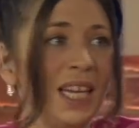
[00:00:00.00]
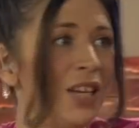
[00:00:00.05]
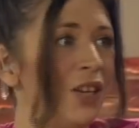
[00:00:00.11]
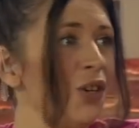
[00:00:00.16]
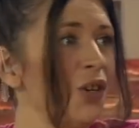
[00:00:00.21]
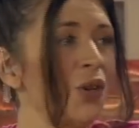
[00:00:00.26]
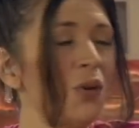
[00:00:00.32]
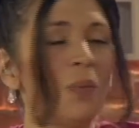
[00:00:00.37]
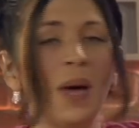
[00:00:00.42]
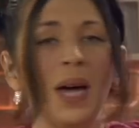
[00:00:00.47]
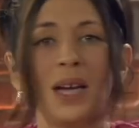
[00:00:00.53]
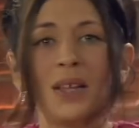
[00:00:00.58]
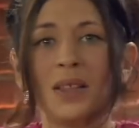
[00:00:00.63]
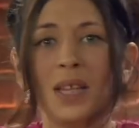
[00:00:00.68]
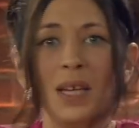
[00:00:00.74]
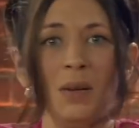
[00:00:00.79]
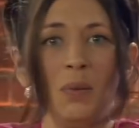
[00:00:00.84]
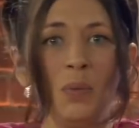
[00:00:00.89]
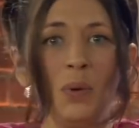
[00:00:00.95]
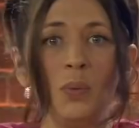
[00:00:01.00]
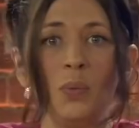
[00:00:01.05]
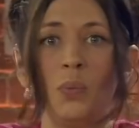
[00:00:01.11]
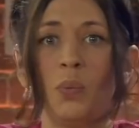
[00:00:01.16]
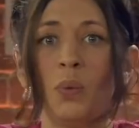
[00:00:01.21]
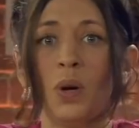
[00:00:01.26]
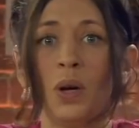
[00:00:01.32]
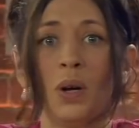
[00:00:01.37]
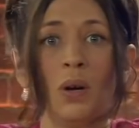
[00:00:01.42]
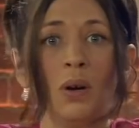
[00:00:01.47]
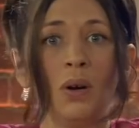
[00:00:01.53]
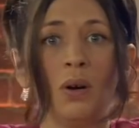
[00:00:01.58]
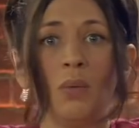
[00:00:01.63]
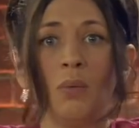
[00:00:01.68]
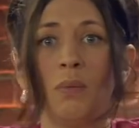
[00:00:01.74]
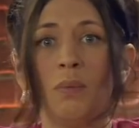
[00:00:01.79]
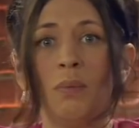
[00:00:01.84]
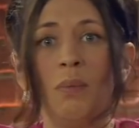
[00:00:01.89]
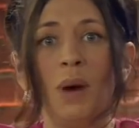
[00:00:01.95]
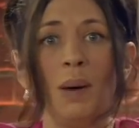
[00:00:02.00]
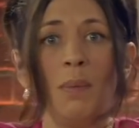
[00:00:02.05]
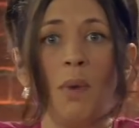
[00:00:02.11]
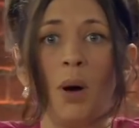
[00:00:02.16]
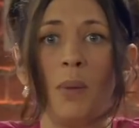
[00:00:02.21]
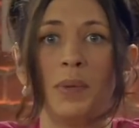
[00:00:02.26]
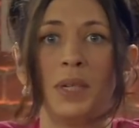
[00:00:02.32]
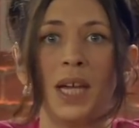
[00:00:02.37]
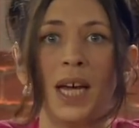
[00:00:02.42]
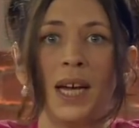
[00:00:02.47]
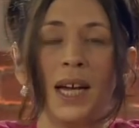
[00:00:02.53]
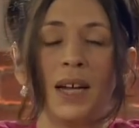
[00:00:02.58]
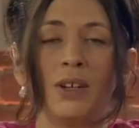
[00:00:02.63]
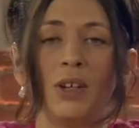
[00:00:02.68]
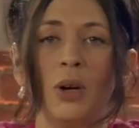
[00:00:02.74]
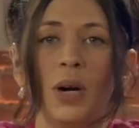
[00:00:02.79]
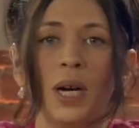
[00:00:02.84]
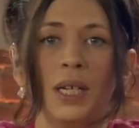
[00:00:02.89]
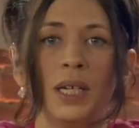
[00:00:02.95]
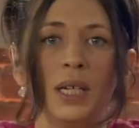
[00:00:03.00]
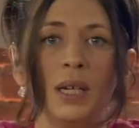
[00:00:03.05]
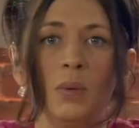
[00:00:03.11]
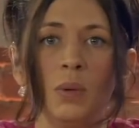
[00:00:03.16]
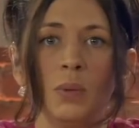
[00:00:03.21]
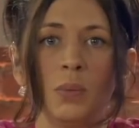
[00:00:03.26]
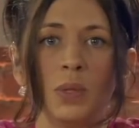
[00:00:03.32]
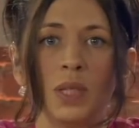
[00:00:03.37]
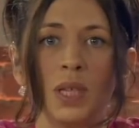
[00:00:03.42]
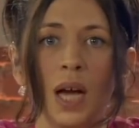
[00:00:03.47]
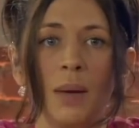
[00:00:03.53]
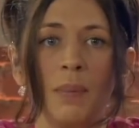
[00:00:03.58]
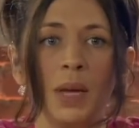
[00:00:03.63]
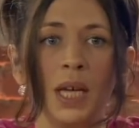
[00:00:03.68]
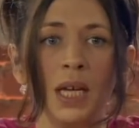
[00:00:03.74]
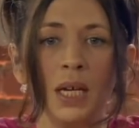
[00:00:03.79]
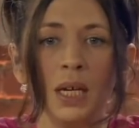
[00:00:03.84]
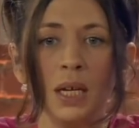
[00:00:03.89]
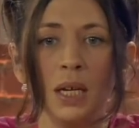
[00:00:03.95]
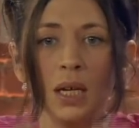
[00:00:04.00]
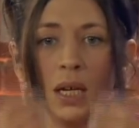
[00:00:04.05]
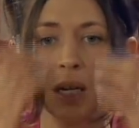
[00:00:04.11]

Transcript: He knew back then when my mom and dad had no idea what was coming.